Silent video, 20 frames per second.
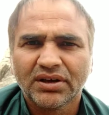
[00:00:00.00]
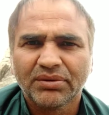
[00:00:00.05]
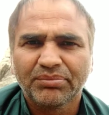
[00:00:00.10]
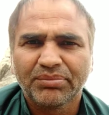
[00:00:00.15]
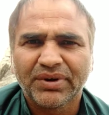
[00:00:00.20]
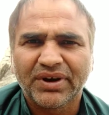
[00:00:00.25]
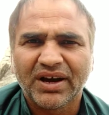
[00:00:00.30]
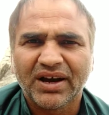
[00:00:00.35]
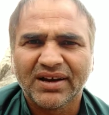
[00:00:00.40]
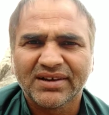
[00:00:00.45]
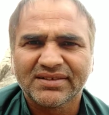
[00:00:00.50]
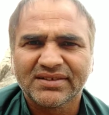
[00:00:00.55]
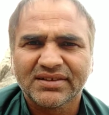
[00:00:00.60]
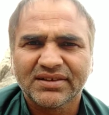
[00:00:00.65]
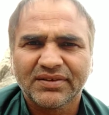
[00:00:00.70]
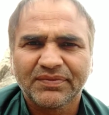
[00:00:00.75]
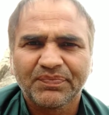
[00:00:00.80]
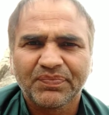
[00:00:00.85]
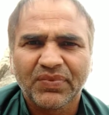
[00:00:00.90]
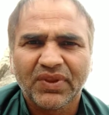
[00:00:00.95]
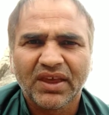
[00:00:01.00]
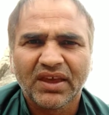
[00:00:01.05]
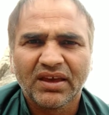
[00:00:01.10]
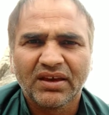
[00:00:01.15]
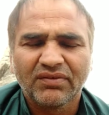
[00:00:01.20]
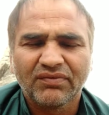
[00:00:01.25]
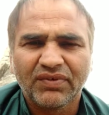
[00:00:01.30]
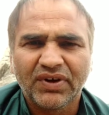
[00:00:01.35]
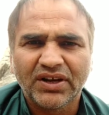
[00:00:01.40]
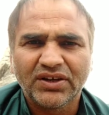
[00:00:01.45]
because
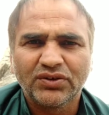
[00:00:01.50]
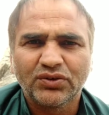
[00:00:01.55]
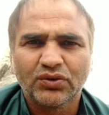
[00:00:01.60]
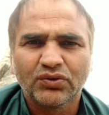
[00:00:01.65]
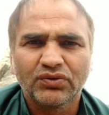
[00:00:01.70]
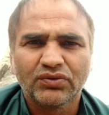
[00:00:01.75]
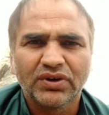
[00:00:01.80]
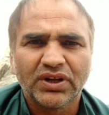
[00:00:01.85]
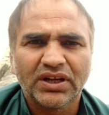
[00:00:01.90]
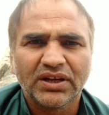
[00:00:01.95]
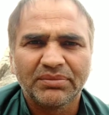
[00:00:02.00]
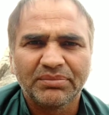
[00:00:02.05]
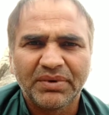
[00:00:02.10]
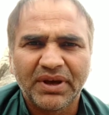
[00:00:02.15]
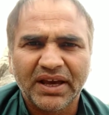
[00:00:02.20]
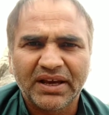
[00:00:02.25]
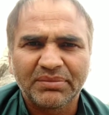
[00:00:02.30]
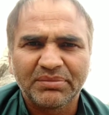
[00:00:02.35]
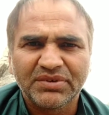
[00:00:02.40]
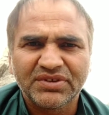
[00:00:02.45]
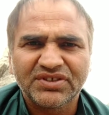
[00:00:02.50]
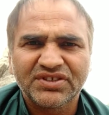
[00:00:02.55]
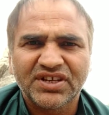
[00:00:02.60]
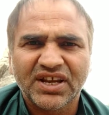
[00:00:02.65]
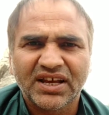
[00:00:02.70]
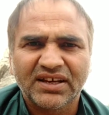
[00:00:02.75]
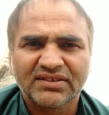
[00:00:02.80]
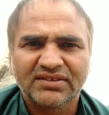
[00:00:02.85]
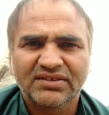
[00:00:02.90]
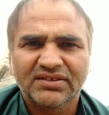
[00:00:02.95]
when you will make
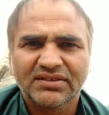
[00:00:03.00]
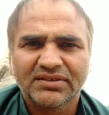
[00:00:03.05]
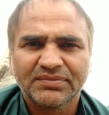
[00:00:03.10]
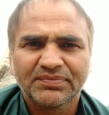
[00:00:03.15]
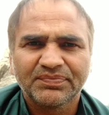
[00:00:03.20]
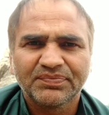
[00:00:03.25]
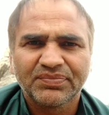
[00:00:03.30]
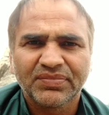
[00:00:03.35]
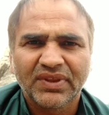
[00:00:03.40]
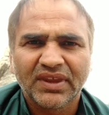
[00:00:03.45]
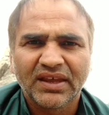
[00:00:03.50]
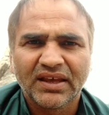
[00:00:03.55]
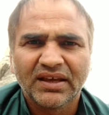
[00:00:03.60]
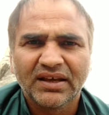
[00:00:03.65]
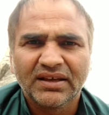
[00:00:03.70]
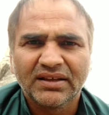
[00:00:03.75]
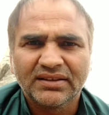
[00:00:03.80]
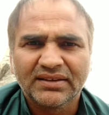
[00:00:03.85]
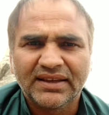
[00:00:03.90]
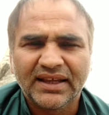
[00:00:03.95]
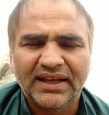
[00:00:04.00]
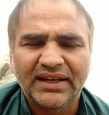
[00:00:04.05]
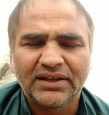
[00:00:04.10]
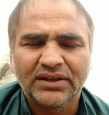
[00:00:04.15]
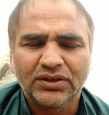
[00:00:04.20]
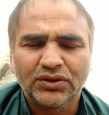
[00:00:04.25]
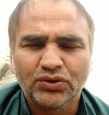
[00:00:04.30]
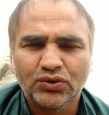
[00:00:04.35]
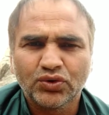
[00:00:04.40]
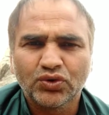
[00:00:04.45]
mistakes,
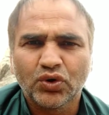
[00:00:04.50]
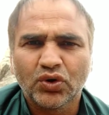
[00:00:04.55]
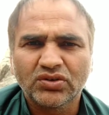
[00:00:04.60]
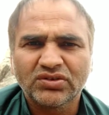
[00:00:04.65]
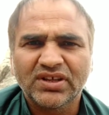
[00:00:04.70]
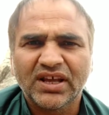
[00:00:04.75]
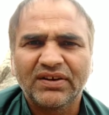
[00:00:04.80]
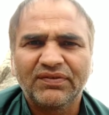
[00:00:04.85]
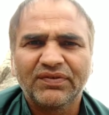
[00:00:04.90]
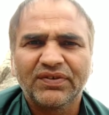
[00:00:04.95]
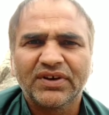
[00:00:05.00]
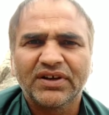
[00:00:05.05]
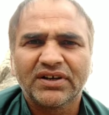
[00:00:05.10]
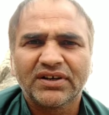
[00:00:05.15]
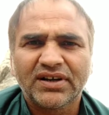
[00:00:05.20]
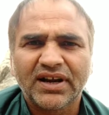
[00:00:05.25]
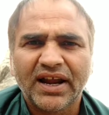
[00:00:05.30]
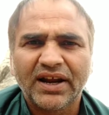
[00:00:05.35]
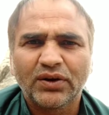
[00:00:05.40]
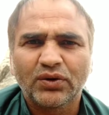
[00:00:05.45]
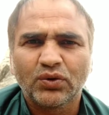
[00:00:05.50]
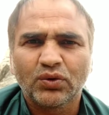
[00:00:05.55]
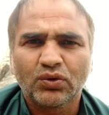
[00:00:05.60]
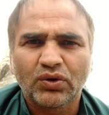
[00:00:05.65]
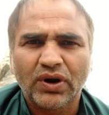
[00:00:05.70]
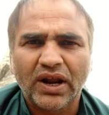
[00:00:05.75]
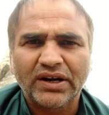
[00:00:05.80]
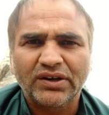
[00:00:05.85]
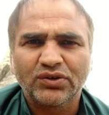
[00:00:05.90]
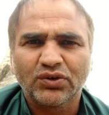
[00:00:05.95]
then you yourself try to
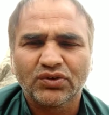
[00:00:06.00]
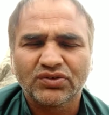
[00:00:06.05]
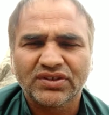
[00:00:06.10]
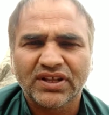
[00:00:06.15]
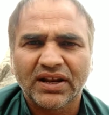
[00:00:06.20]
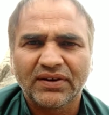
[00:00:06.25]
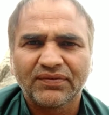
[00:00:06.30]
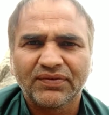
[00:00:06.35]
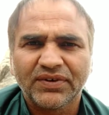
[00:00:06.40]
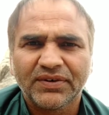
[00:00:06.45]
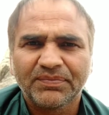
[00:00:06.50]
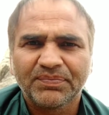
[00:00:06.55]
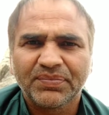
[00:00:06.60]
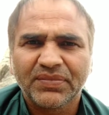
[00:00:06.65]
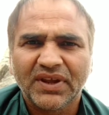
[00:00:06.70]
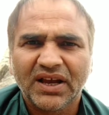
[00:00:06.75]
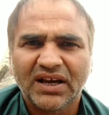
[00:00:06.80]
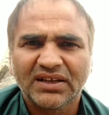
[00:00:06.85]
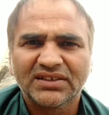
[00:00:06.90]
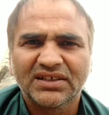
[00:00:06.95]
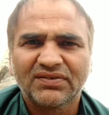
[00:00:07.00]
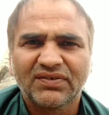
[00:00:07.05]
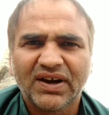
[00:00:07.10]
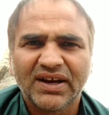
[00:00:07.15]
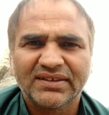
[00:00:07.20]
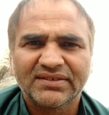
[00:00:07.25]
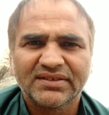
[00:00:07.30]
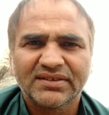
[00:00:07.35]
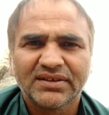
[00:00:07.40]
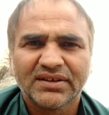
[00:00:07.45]
correct yourself.
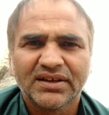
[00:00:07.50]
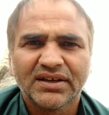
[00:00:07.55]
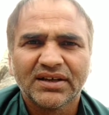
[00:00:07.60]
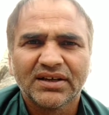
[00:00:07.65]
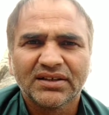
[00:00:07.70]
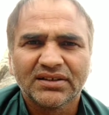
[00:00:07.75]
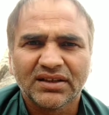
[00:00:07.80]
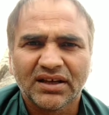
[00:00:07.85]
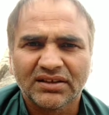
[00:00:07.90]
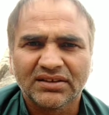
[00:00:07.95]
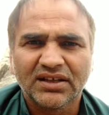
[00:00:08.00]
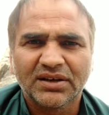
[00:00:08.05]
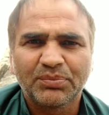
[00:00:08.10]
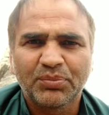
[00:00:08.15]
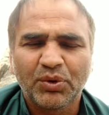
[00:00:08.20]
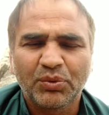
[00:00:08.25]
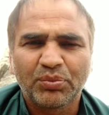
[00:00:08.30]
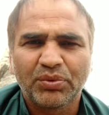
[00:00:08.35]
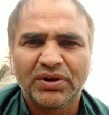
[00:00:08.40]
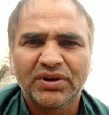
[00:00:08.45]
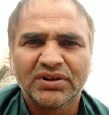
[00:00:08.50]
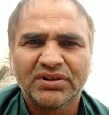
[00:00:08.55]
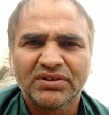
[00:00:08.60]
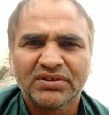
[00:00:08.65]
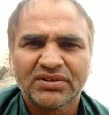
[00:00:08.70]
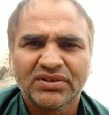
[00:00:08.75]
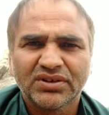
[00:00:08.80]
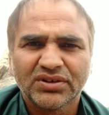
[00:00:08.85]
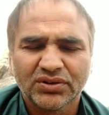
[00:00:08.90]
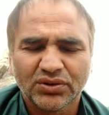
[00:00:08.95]
Otherwise, the other people,
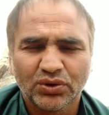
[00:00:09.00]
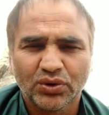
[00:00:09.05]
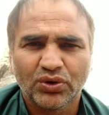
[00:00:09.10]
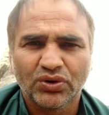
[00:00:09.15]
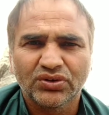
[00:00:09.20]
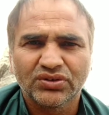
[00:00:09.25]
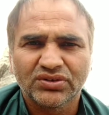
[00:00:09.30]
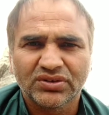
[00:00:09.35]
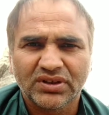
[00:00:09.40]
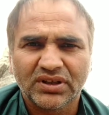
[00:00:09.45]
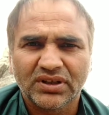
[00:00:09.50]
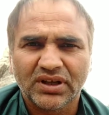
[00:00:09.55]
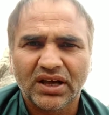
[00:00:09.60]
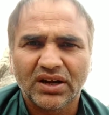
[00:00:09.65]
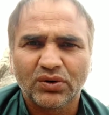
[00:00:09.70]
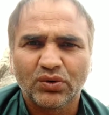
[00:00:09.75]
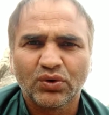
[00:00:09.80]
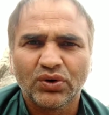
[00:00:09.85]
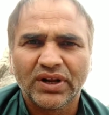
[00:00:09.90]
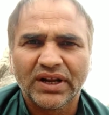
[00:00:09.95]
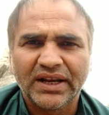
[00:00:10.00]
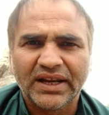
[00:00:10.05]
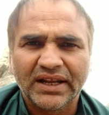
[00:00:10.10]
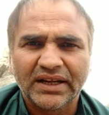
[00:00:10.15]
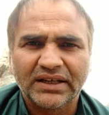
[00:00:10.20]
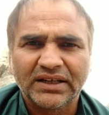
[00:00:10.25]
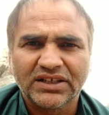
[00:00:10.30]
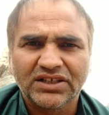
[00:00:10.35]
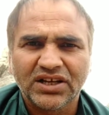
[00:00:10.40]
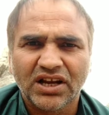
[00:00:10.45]
those are good in
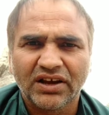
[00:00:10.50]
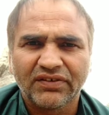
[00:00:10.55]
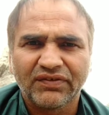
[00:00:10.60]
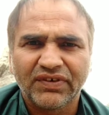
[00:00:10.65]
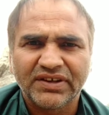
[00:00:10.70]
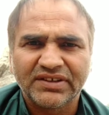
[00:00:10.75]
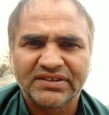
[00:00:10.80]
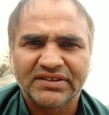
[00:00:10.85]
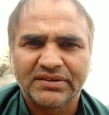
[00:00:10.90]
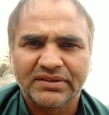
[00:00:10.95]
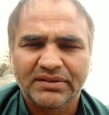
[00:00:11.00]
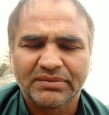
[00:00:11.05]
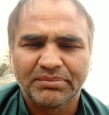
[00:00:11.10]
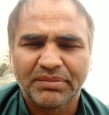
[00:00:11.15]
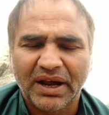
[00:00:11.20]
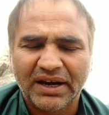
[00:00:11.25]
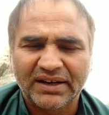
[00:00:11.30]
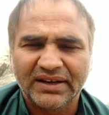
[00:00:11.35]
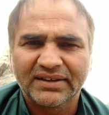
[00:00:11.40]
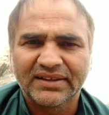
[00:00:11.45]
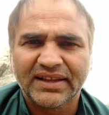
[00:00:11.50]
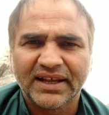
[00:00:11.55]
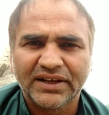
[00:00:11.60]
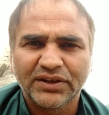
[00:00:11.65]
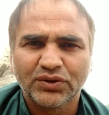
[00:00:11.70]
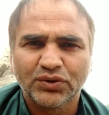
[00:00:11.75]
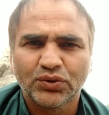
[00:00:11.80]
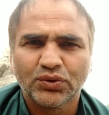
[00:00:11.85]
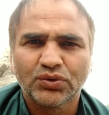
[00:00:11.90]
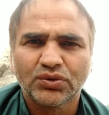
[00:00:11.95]
English language better than
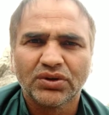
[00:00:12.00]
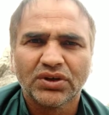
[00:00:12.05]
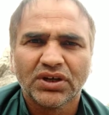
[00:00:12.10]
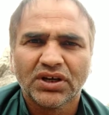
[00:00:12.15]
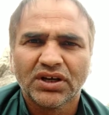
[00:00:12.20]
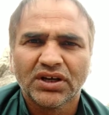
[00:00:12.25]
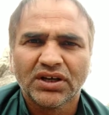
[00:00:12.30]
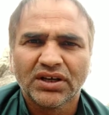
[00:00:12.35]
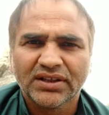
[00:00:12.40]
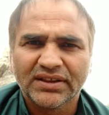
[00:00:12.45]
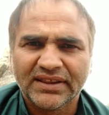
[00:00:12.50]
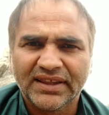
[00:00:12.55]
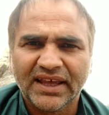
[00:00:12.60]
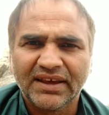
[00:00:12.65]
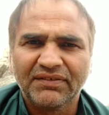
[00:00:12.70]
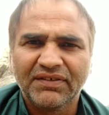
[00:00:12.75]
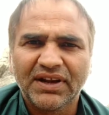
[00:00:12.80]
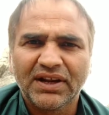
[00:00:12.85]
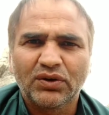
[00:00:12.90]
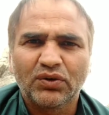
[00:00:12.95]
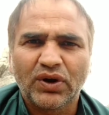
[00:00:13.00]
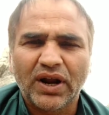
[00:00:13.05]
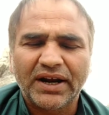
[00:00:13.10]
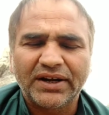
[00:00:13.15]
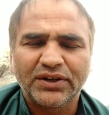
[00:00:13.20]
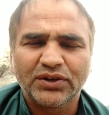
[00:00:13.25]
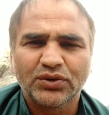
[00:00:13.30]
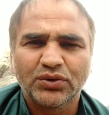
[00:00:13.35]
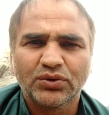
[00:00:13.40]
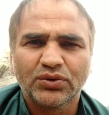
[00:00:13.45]
you, they will
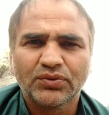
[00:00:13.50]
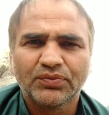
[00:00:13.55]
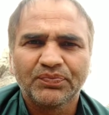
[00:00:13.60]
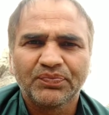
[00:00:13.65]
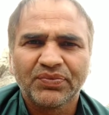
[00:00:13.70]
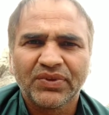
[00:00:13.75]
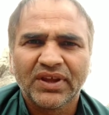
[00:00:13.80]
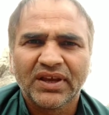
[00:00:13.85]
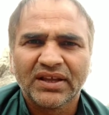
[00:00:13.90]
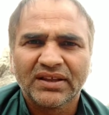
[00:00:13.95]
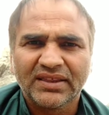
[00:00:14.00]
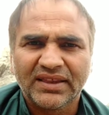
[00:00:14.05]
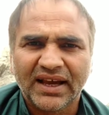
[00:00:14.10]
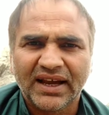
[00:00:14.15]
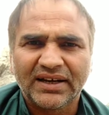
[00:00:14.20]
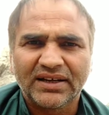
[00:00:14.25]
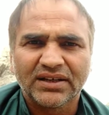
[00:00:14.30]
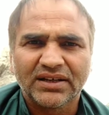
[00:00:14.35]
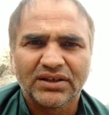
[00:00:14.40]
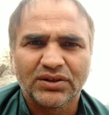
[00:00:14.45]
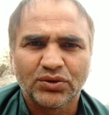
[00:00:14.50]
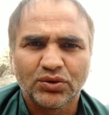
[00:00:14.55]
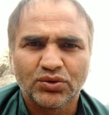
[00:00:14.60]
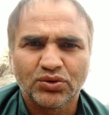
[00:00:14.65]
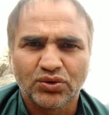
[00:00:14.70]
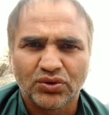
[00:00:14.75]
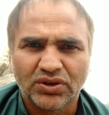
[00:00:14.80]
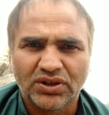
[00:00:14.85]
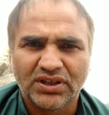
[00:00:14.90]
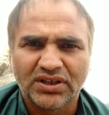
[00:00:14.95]
correct you that you
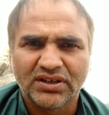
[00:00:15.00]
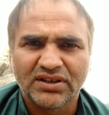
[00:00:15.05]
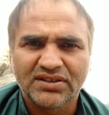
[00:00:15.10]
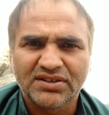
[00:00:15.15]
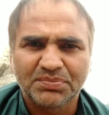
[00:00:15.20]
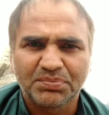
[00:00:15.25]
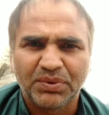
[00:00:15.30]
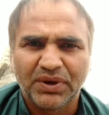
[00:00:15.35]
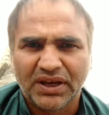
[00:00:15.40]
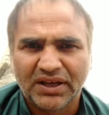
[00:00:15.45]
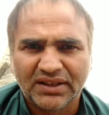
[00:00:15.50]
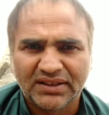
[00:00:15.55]
should speak